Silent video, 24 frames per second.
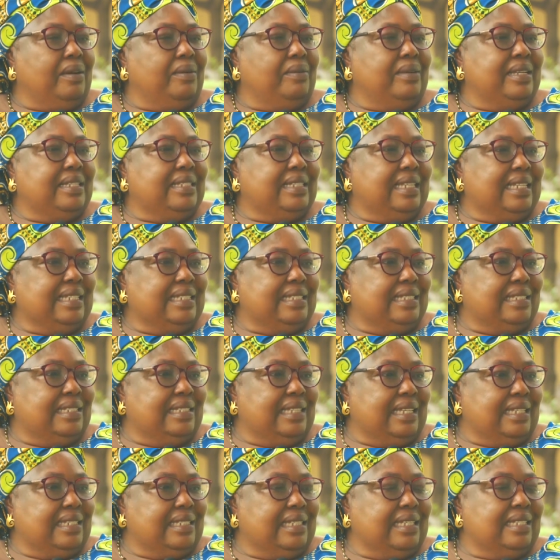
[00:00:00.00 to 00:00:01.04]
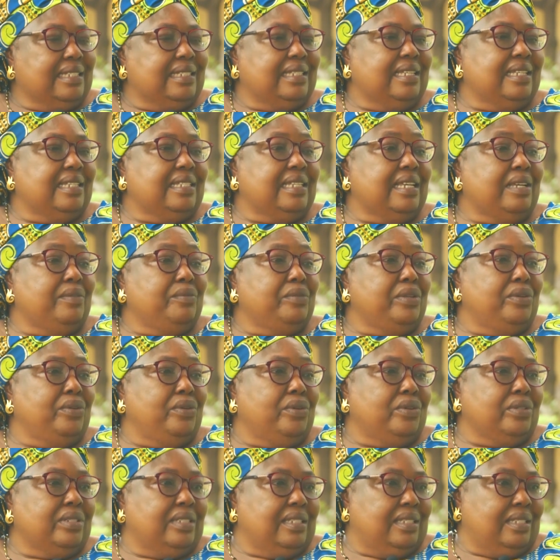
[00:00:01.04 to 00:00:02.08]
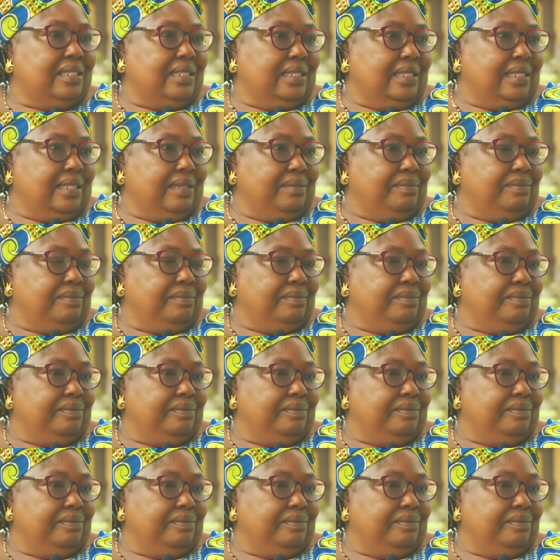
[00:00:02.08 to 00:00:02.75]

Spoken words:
I went and searched and we got them.